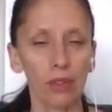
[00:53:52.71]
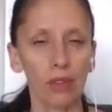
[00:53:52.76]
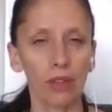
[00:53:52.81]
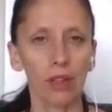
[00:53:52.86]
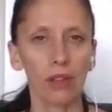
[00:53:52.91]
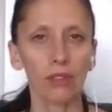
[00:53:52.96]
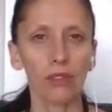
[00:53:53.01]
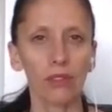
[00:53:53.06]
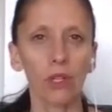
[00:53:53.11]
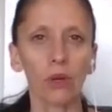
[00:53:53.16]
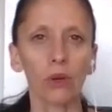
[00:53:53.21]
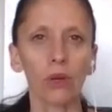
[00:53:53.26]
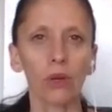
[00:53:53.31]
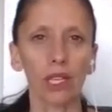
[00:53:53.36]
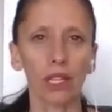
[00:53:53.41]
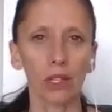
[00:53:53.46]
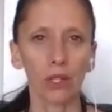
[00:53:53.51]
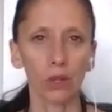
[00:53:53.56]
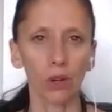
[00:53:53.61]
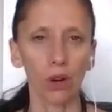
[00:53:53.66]
of knowing
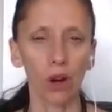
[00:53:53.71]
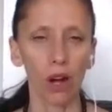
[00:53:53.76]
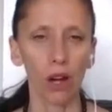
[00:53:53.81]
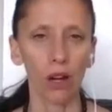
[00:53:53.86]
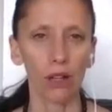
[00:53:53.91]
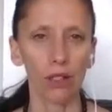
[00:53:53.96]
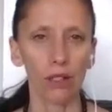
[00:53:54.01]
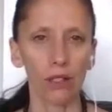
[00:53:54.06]
in your heart.